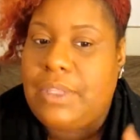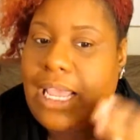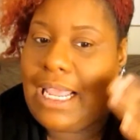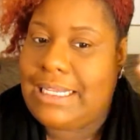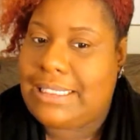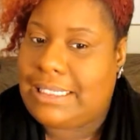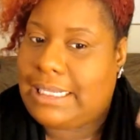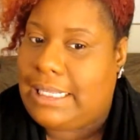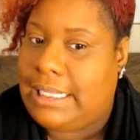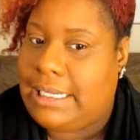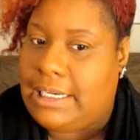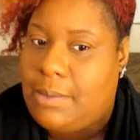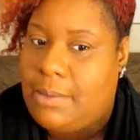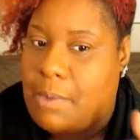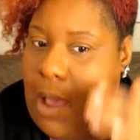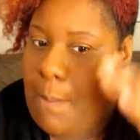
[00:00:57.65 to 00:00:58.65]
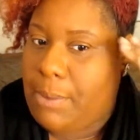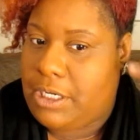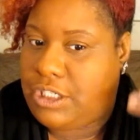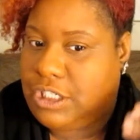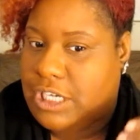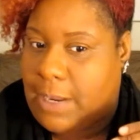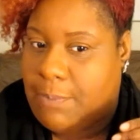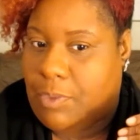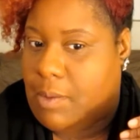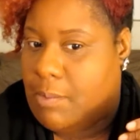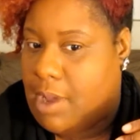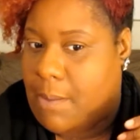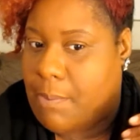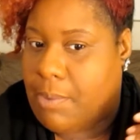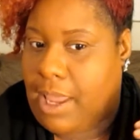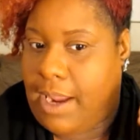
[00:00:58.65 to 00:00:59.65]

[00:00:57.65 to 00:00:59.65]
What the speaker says: and to clean them up and shape them up.